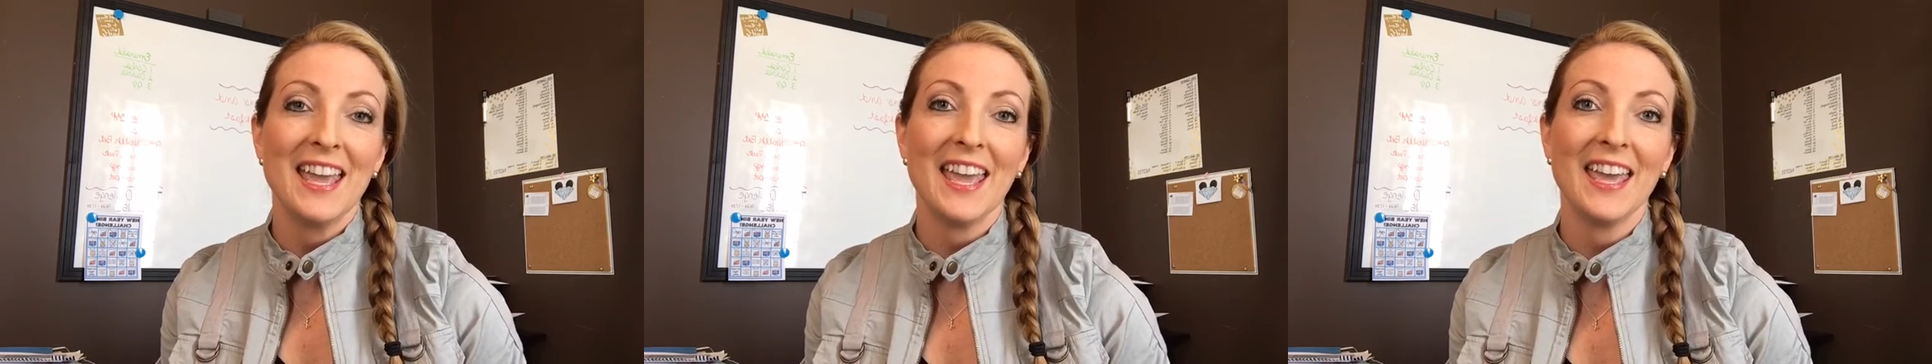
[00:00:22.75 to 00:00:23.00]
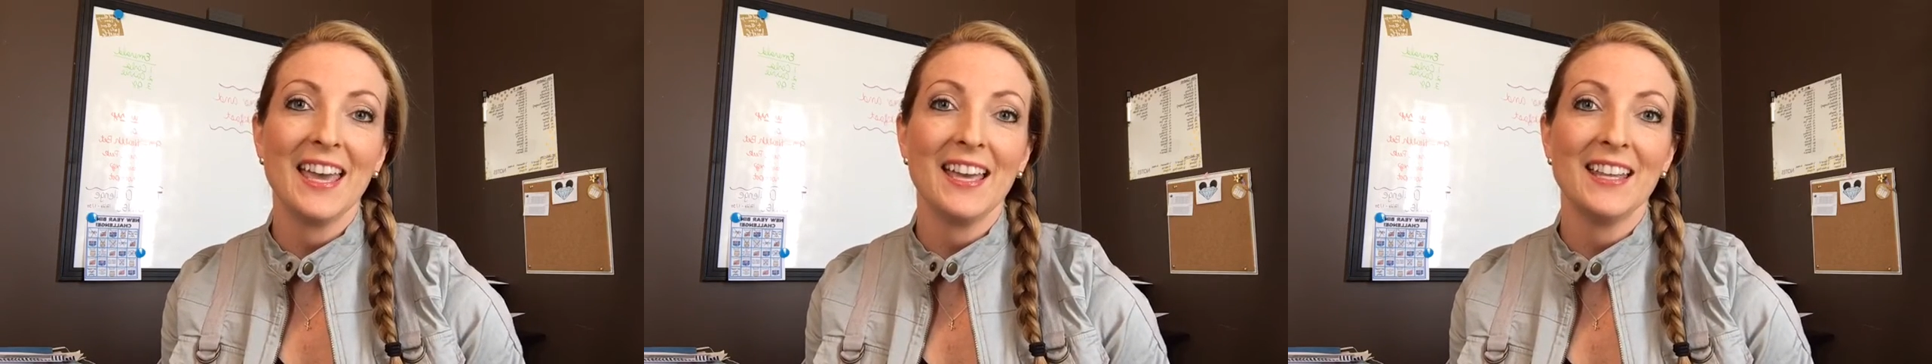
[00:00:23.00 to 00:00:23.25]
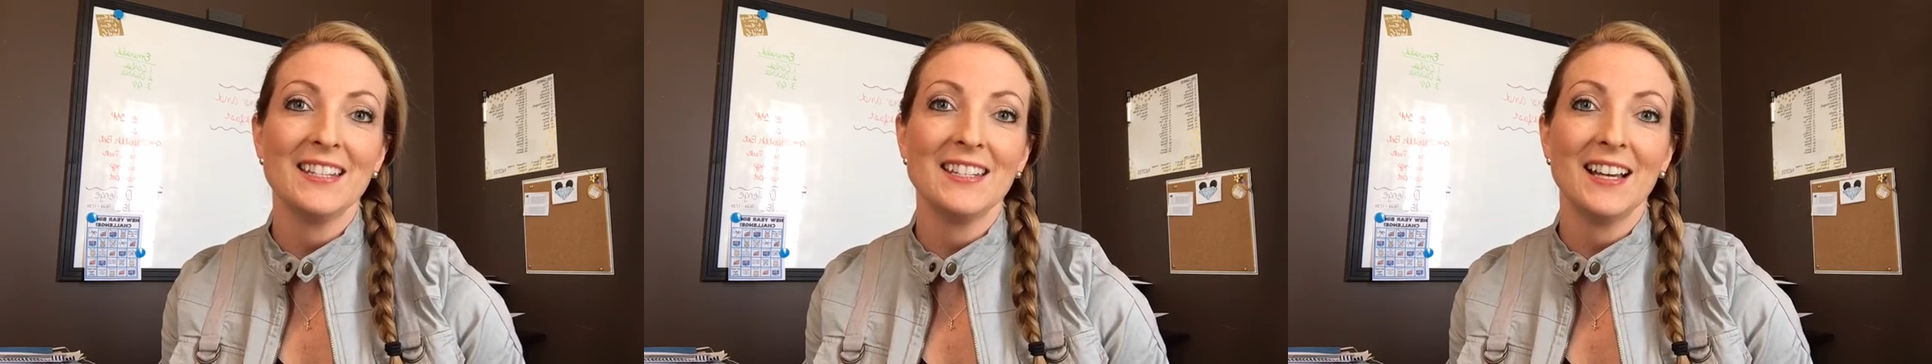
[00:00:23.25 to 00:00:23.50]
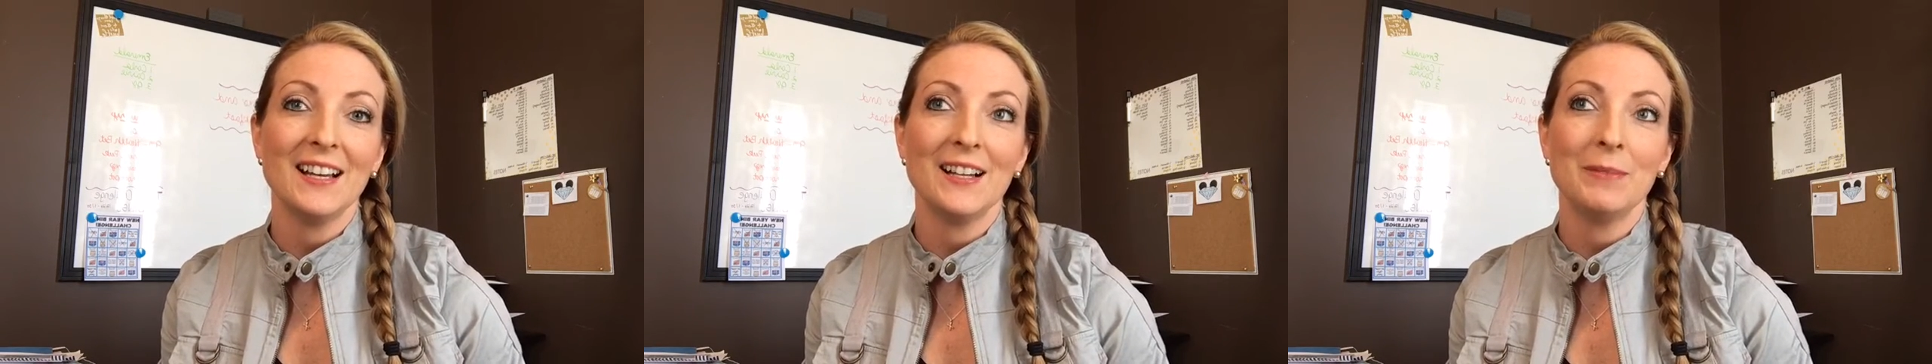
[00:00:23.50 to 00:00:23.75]
and
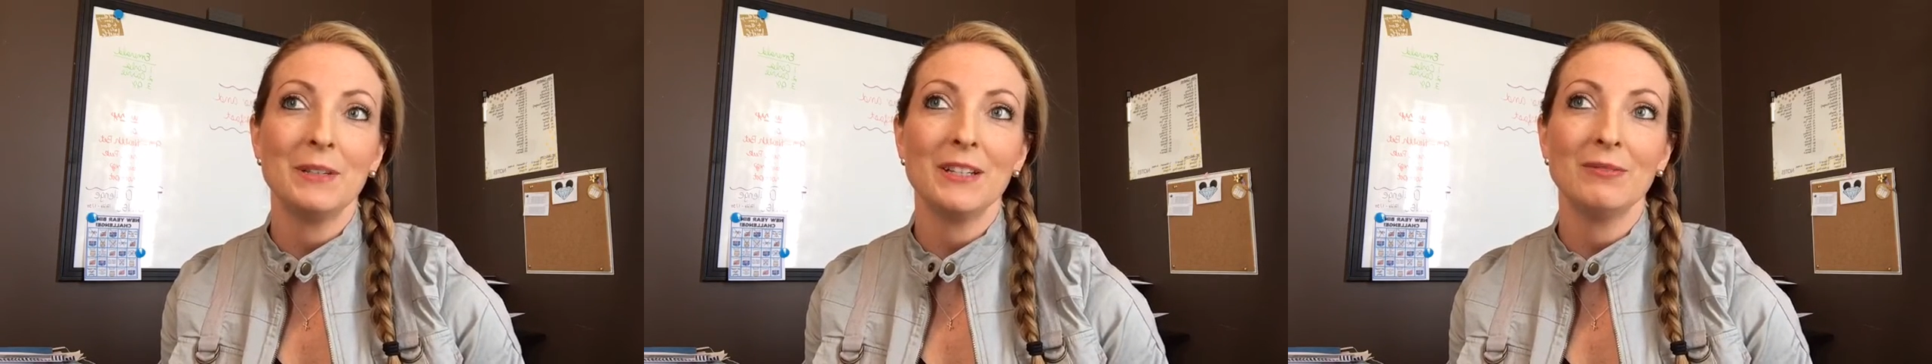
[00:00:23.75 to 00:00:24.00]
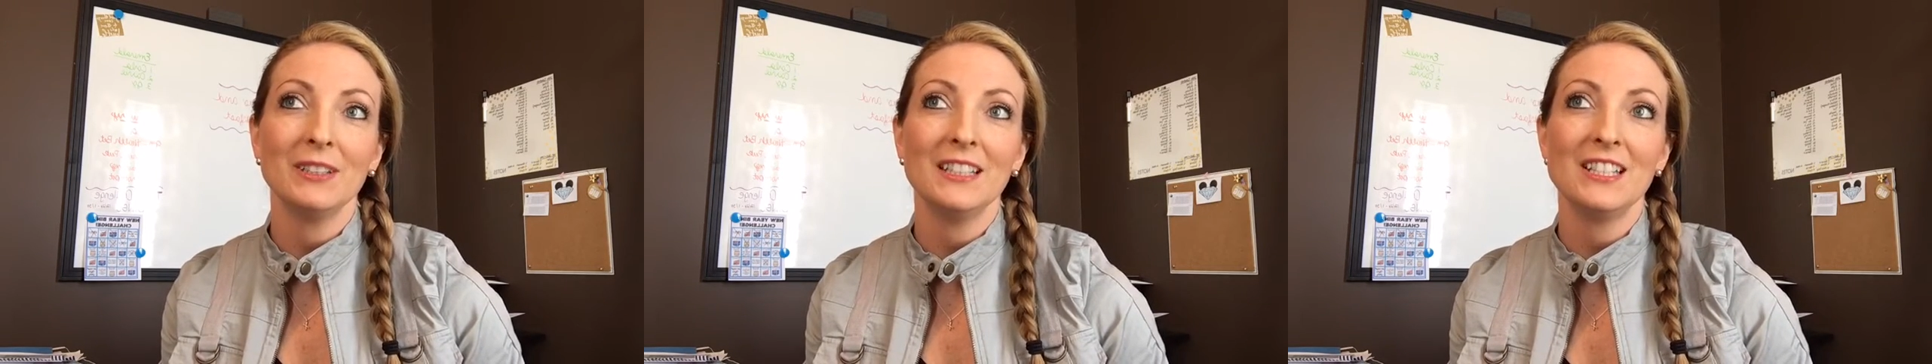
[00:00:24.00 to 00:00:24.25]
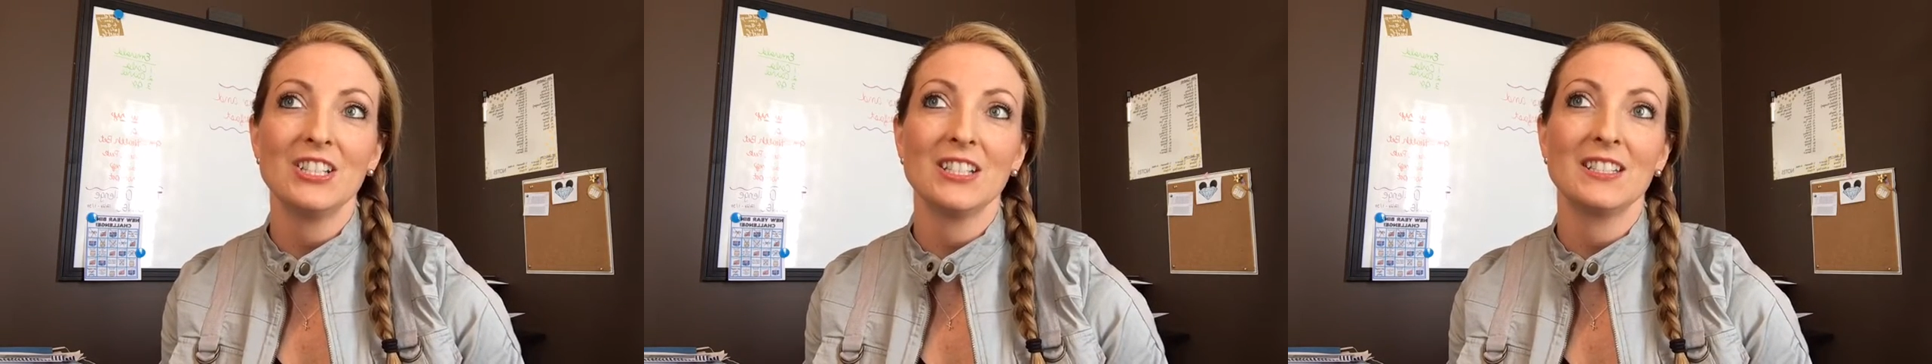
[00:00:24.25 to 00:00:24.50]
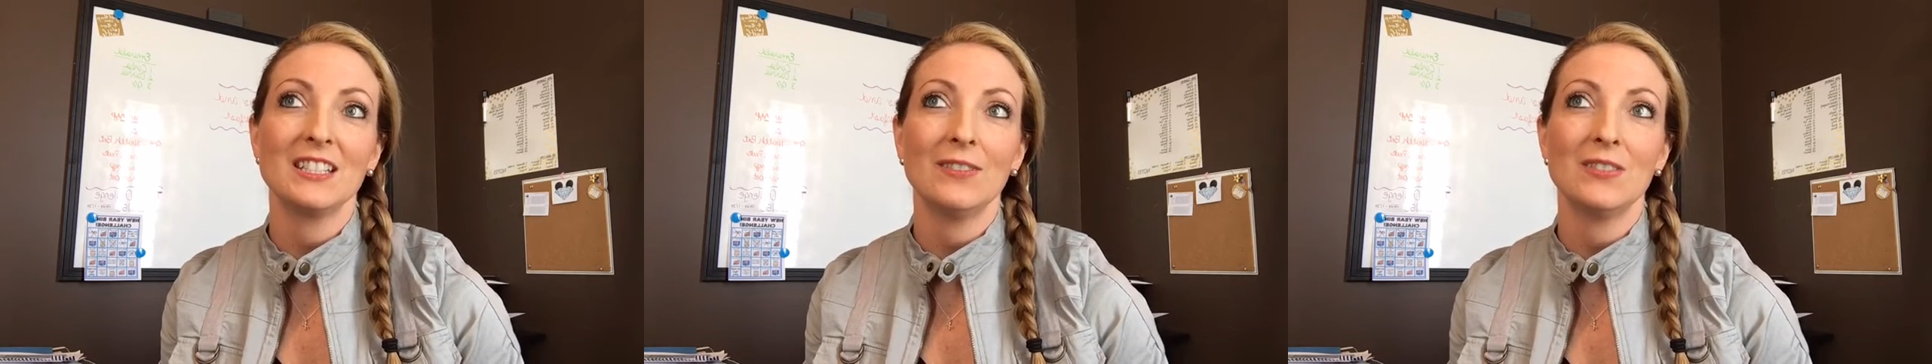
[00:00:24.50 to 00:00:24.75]
it really
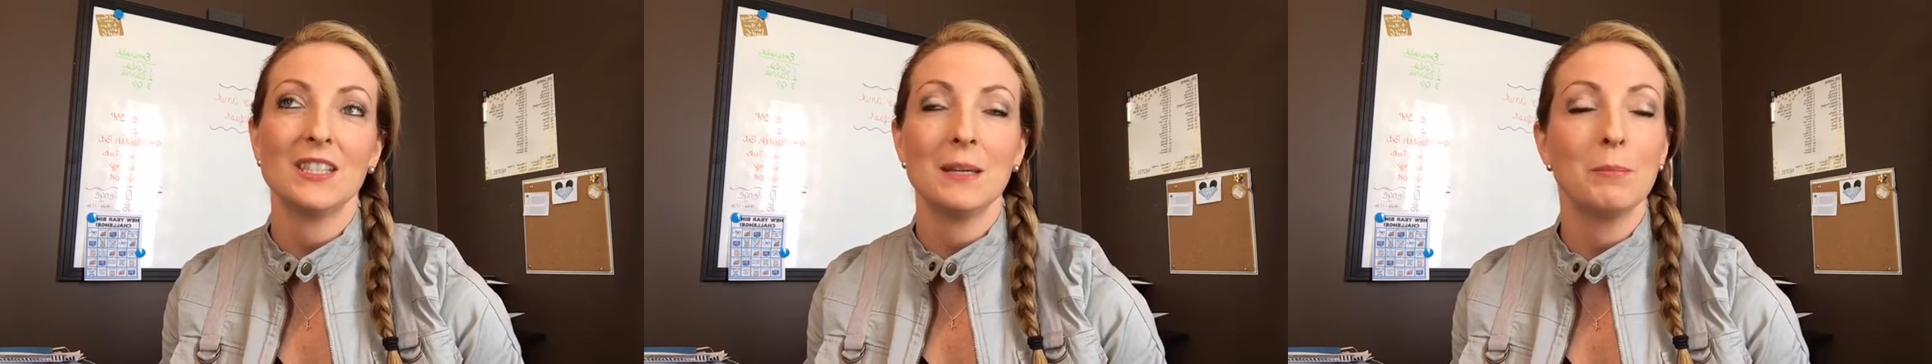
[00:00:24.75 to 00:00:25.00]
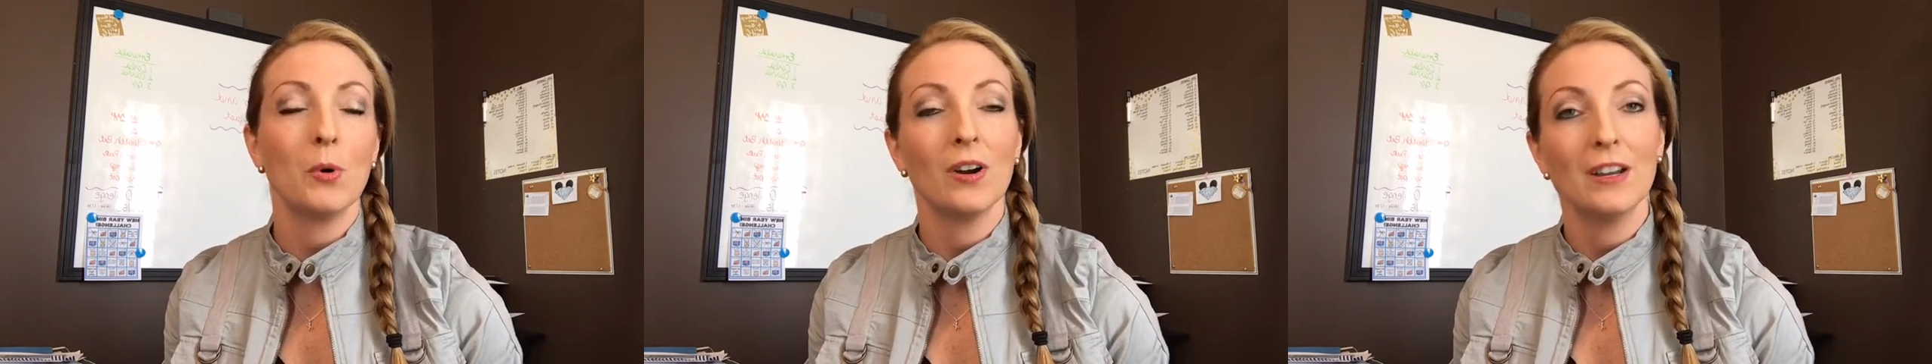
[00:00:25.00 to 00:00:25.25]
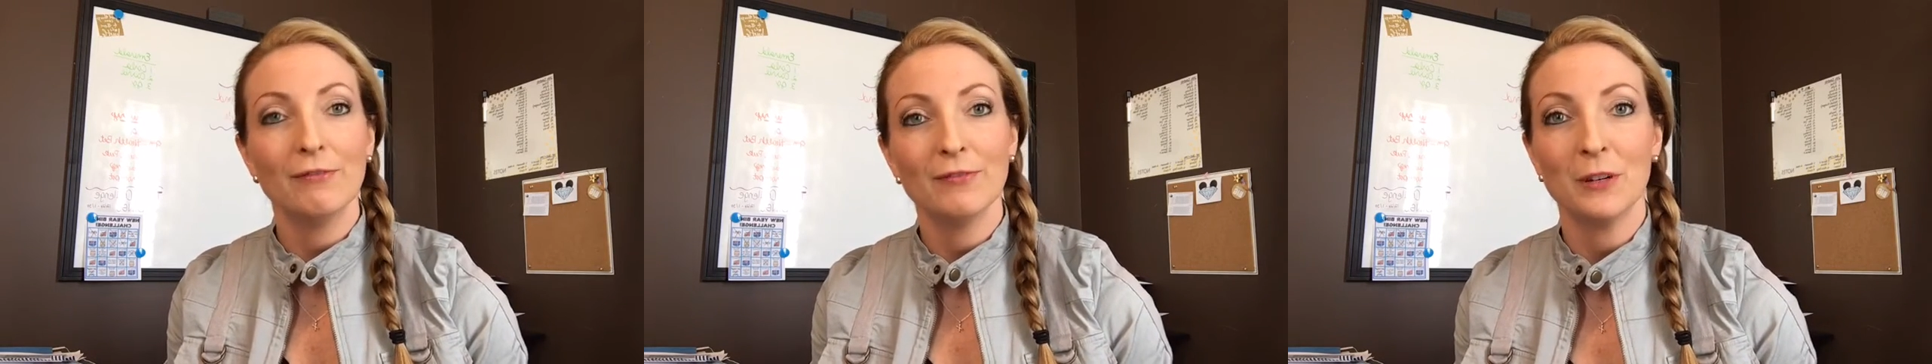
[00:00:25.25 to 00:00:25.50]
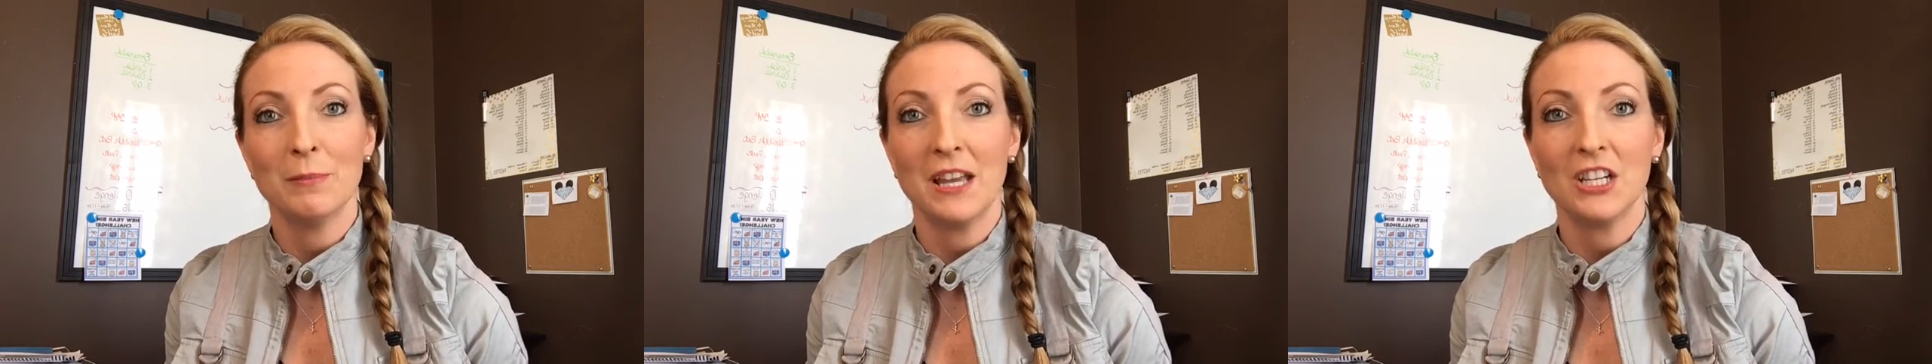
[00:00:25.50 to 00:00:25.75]
just gives them more
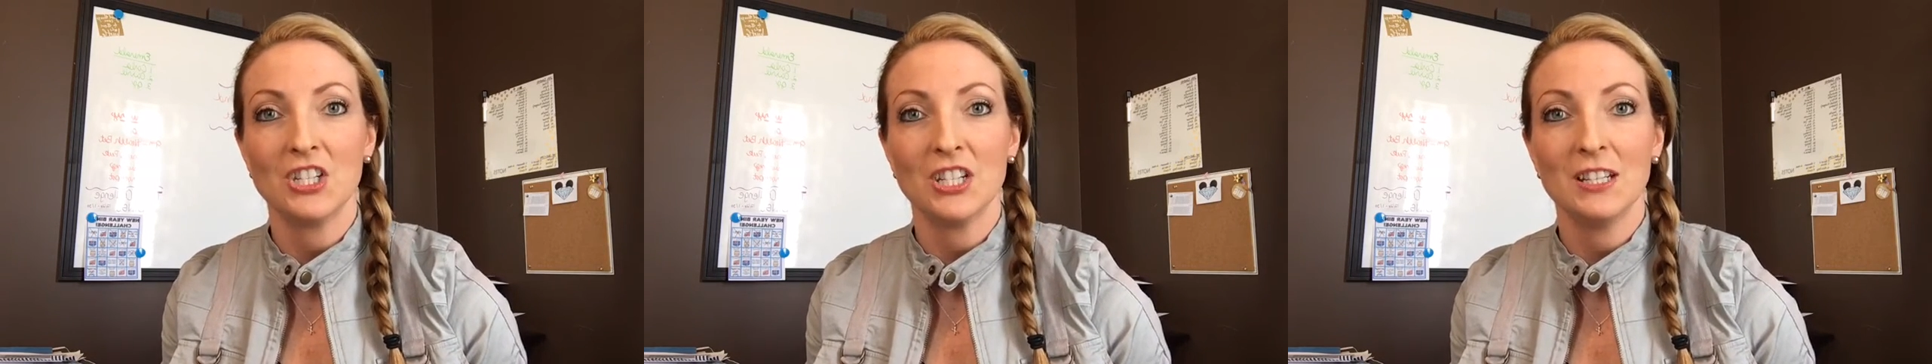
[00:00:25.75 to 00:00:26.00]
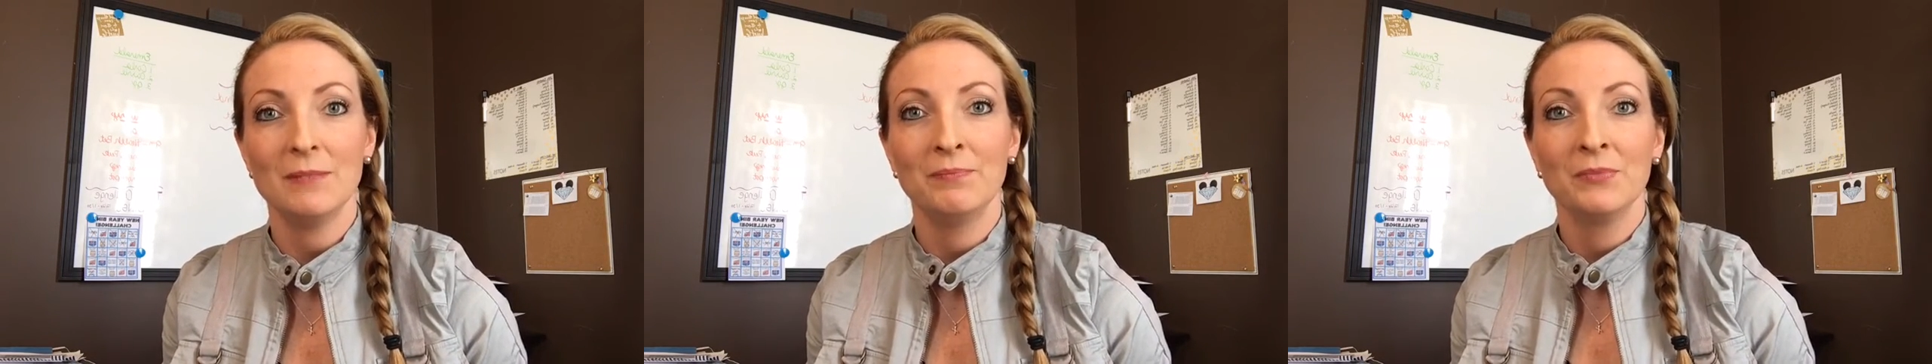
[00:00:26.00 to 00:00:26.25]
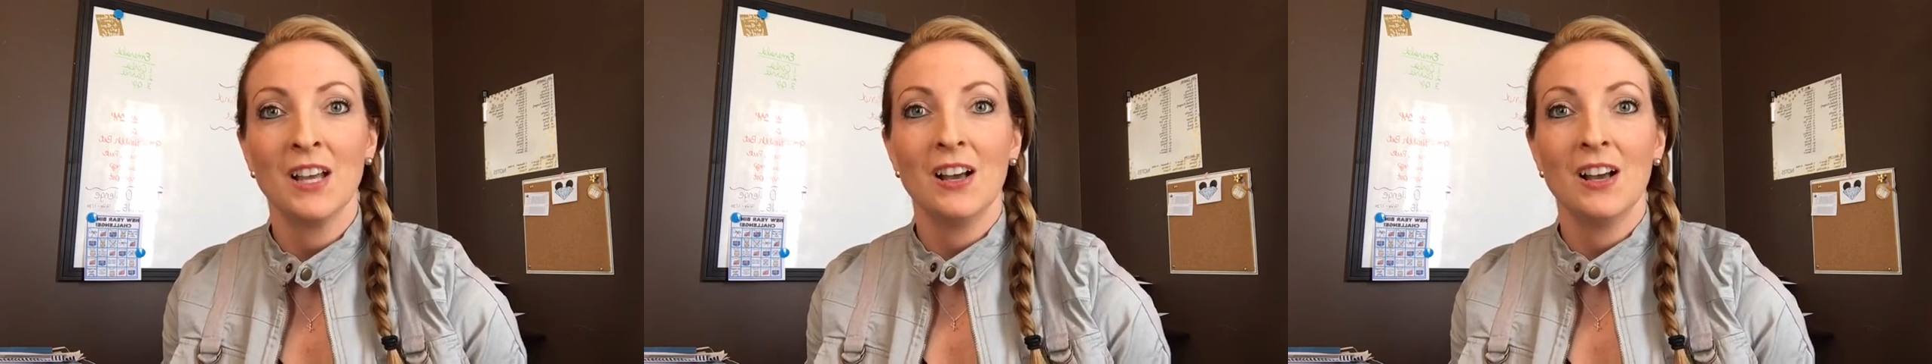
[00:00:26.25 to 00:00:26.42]
information